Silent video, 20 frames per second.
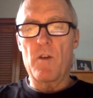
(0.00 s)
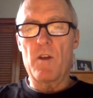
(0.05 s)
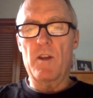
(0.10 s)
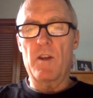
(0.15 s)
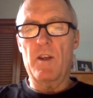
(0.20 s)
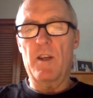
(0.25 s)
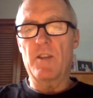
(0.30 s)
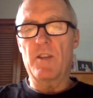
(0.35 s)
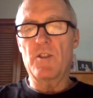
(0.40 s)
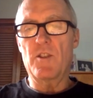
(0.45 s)

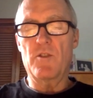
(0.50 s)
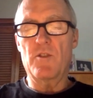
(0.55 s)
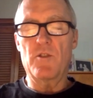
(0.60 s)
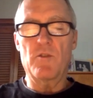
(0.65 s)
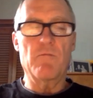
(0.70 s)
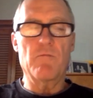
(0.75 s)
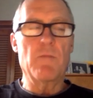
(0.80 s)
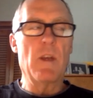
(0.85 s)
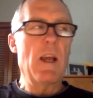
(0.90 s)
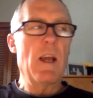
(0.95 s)
and to do.
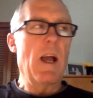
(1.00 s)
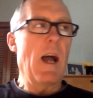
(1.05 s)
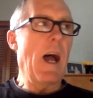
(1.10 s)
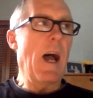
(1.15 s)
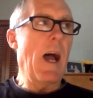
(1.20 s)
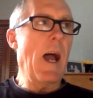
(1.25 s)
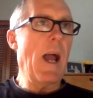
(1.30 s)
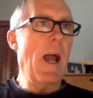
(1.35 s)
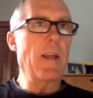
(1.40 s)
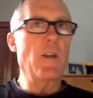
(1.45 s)

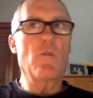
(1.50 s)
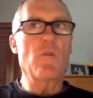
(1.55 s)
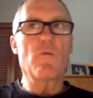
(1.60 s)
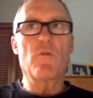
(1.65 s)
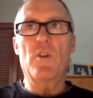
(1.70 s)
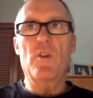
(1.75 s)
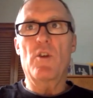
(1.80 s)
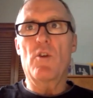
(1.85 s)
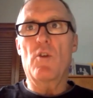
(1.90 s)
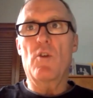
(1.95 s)
I don't
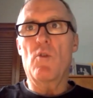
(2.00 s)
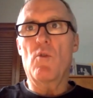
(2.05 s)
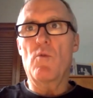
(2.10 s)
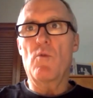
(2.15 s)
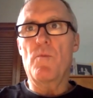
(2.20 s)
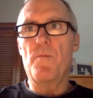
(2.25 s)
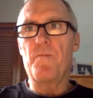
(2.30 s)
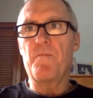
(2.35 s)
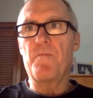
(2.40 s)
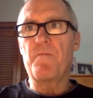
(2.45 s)
know
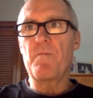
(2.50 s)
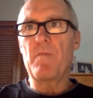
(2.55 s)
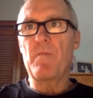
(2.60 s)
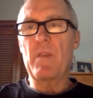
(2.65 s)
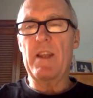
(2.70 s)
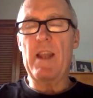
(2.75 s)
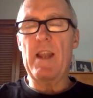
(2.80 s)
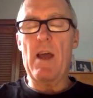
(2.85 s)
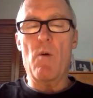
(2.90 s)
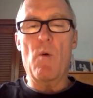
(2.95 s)

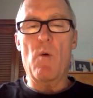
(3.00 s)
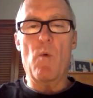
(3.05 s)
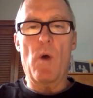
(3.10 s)
now